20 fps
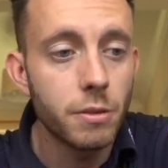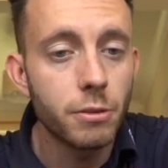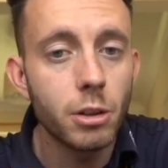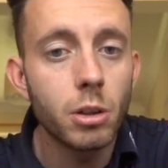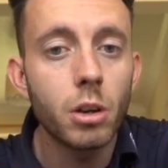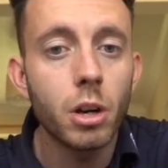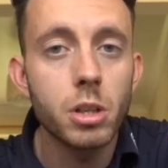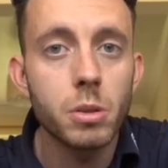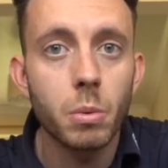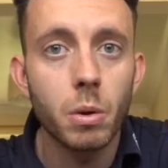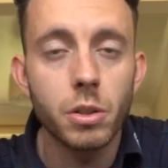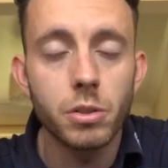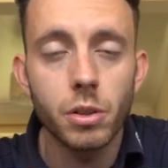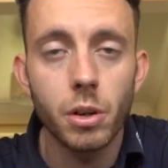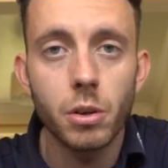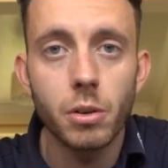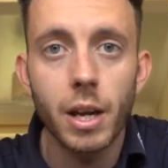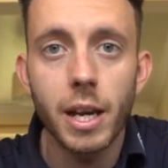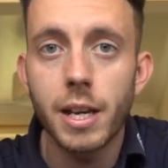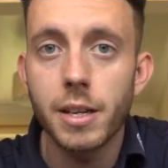If you guys want to
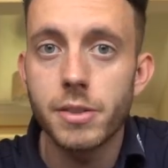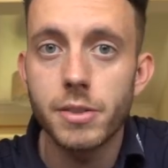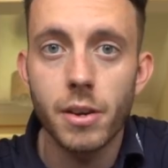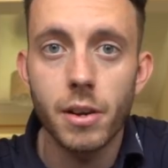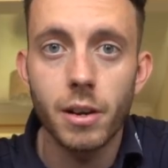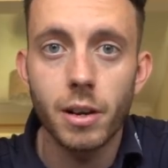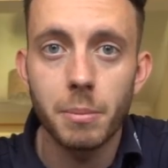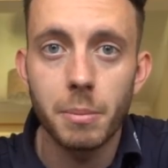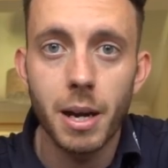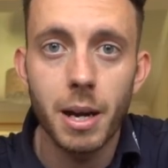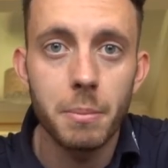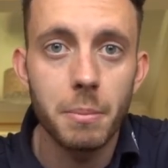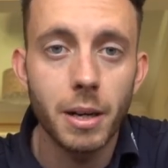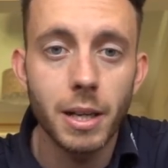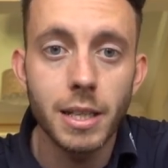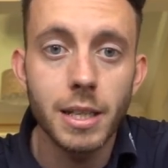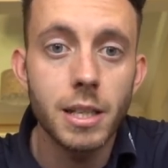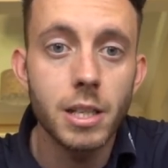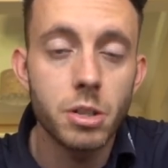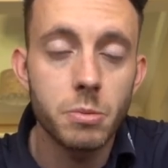donate a certain amount of
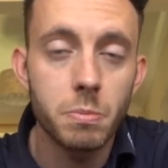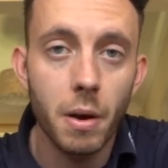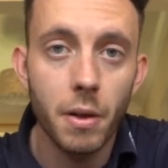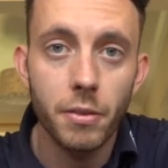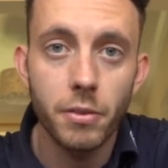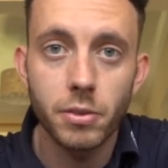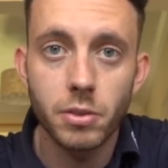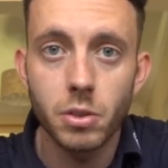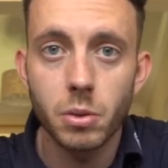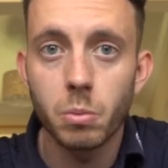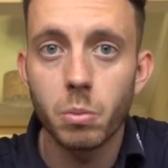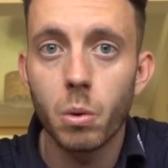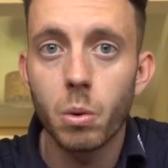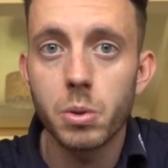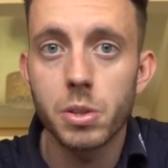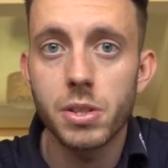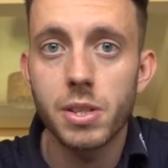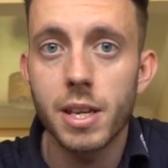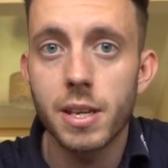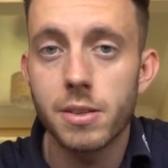money each month
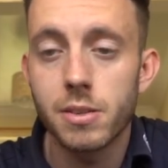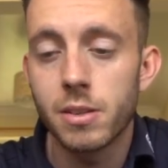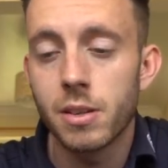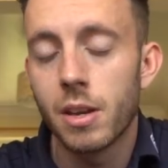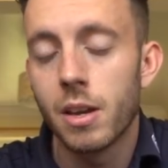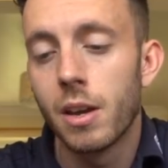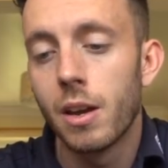towards this,